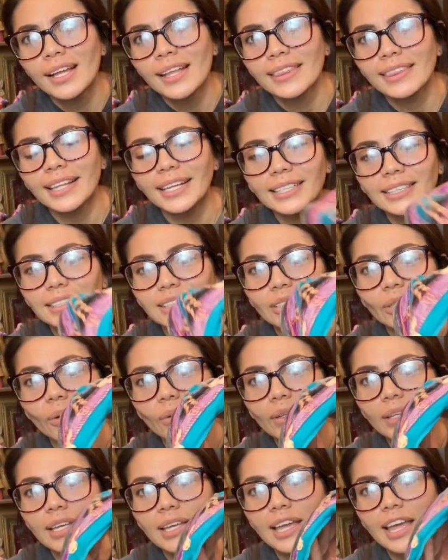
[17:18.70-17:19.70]
That
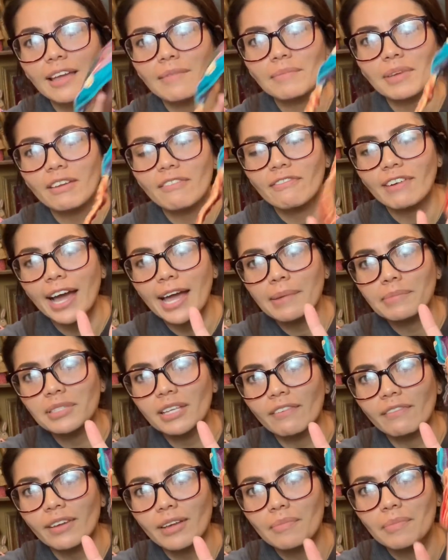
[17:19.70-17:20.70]
totally gave me vibes
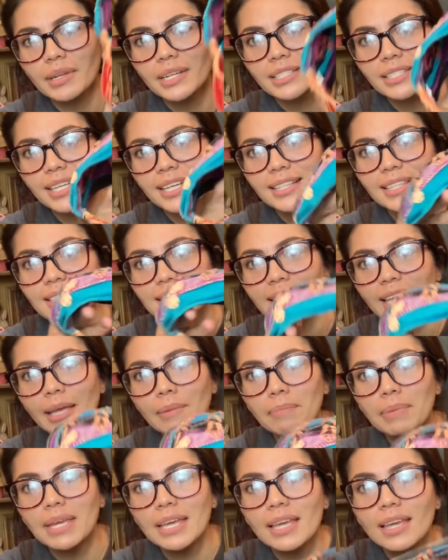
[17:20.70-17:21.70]
of it, but it's like this
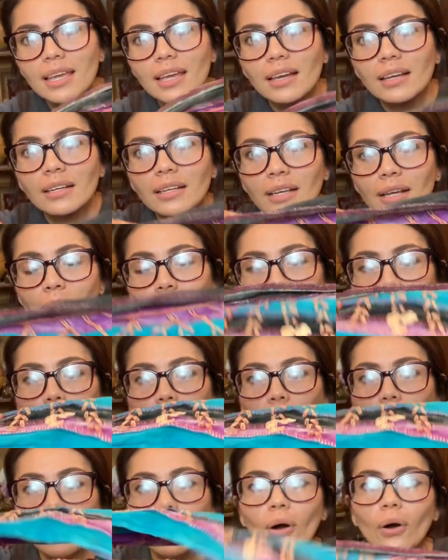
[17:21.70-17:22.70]
hippie
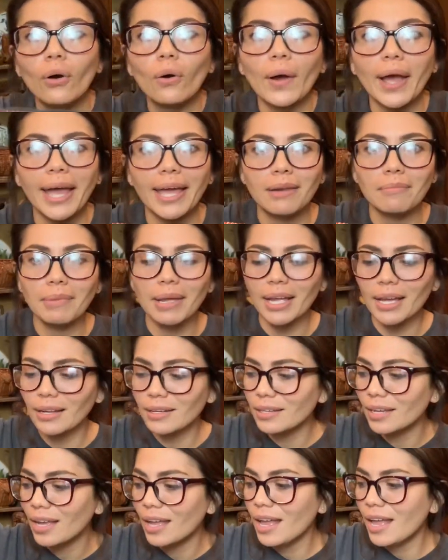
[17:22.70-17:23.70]
boho
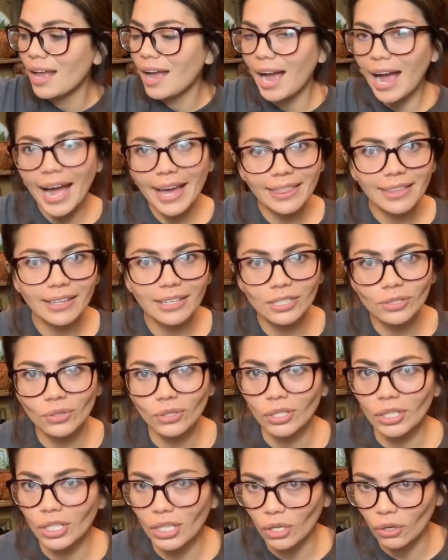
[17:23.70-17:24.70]
headband. I think it's
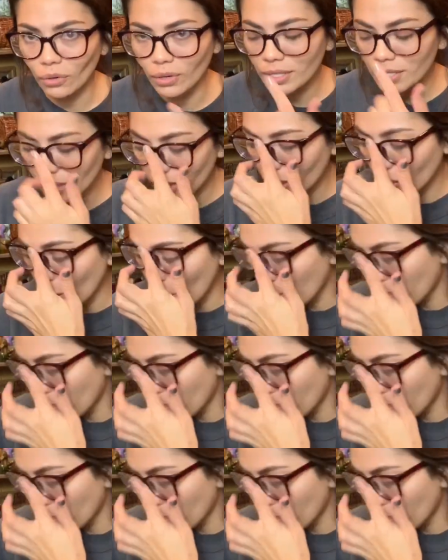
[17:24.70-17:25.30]
really cute. It's gonna go on